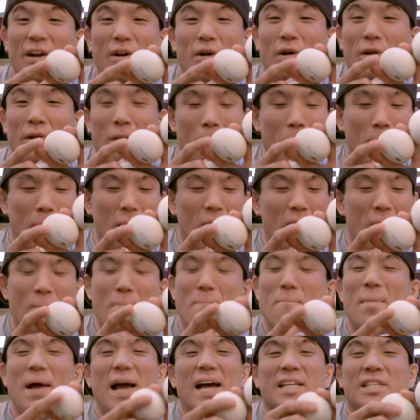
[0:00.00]
in order to burn
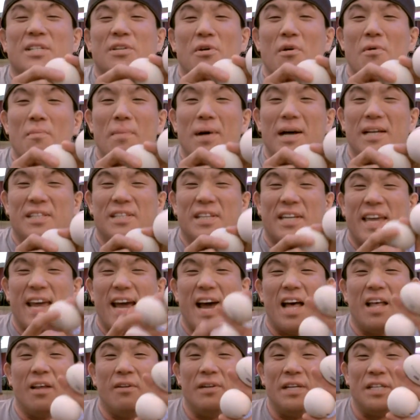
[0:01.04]
massive amounts of
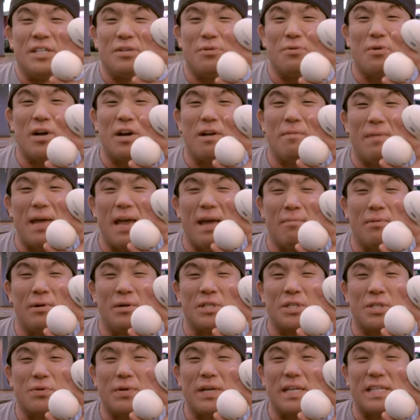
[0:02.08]
calories. You want to be able to
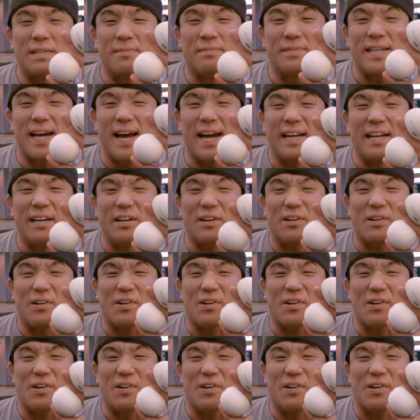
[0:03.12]
squeeze them tight.